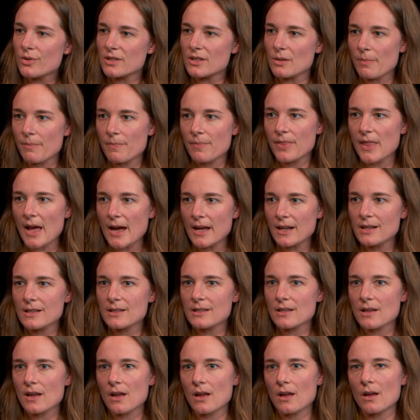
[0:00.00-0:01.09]
is that is
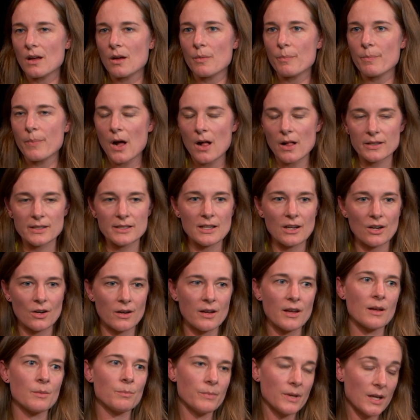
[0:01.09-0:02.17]
a policy
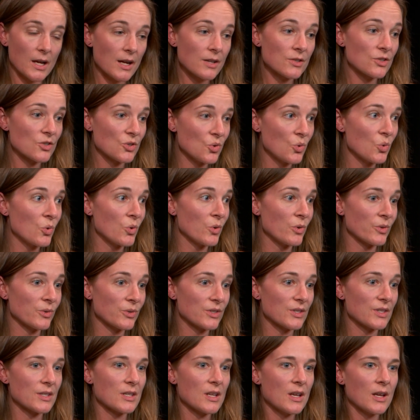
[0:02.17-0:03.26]
area, and because schools,